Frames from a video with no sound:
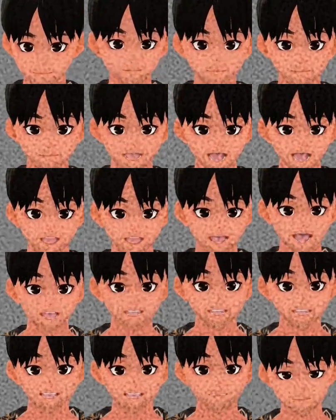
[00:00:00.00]
Look at that.
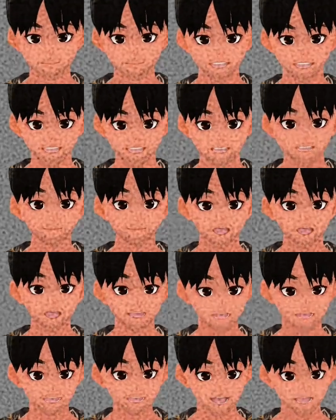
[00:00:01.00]
That is
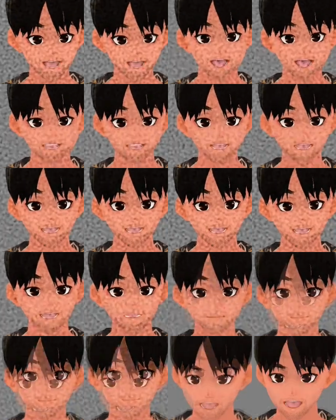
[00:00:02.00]
pretty grainy.
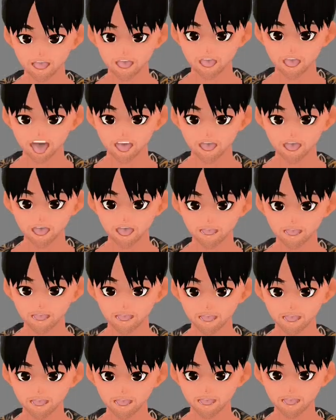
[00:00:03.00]
And
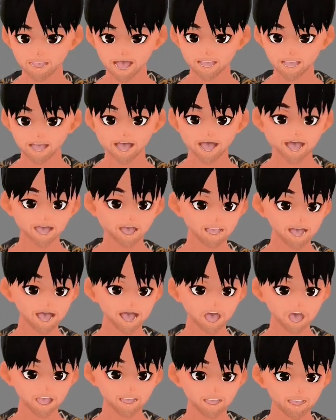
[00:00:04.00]
then we got
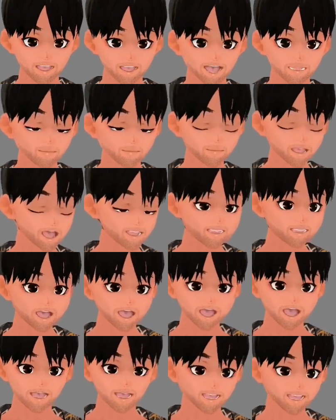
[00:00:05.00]
halftone. Halftone's
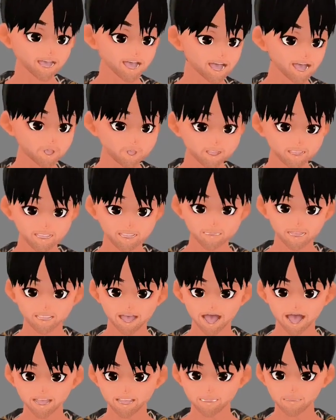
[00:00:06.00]
pretty cool.
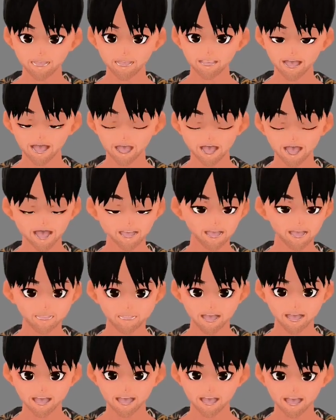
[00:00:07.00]
It's a nice
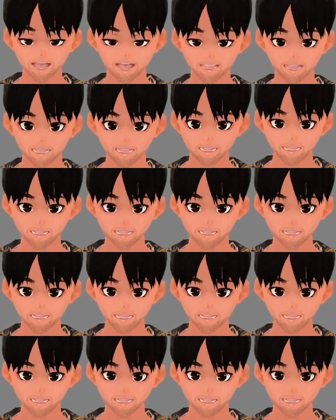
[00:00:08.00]
effect actually. If you